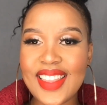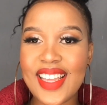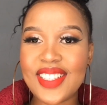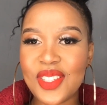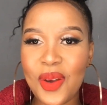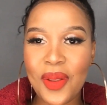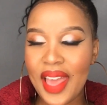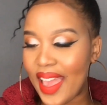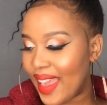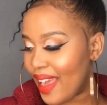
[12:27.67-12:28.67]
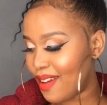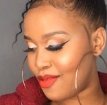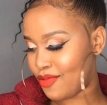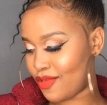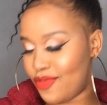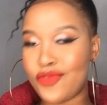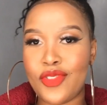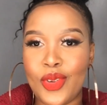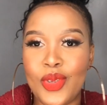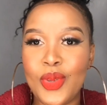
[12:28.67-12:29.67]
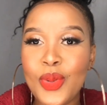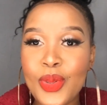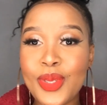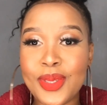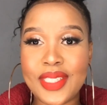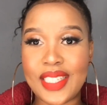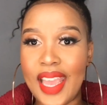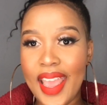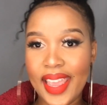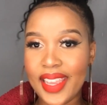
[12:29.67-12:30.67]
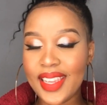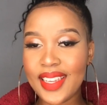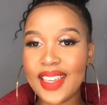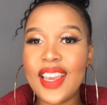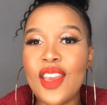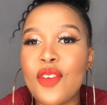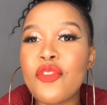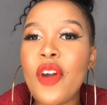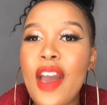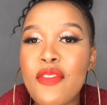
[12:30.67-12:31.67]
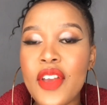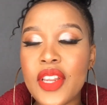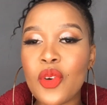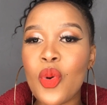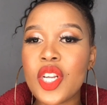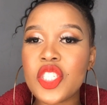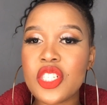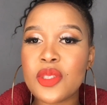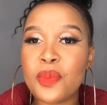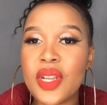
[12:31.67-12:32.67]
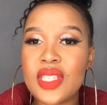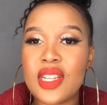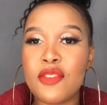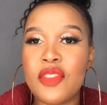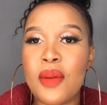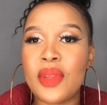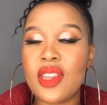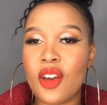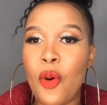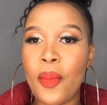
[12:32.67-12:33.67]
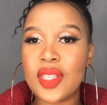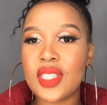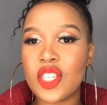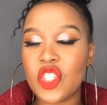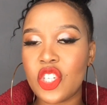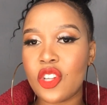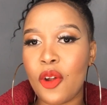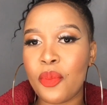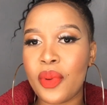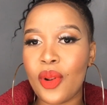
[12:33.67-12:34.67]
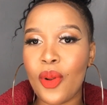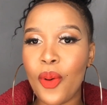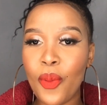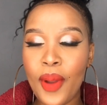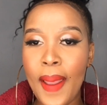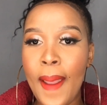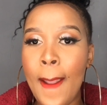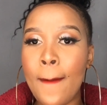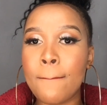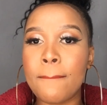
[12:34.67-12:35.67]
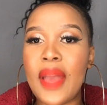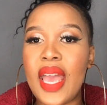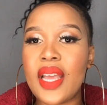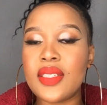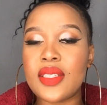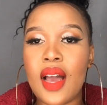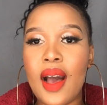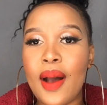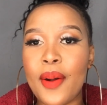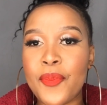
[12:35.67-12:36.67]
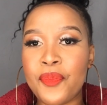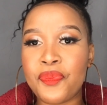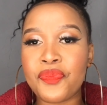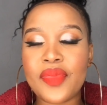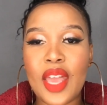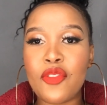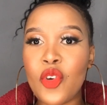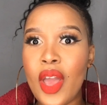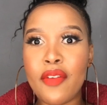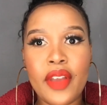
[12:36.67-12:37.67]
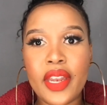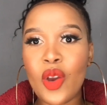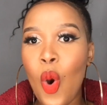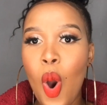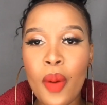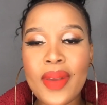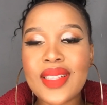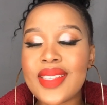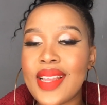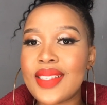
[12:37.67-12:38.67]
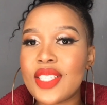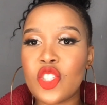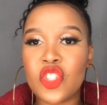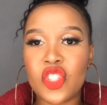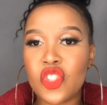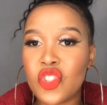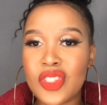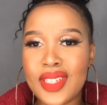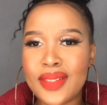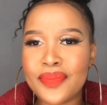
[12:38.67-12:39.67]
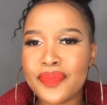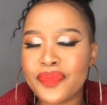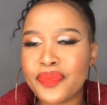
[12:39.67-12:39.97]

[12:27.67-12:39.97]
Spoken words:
that's all I have for you today. If you have any questions, please leave them in the comment section down below. And if you have any comments, any suggestion,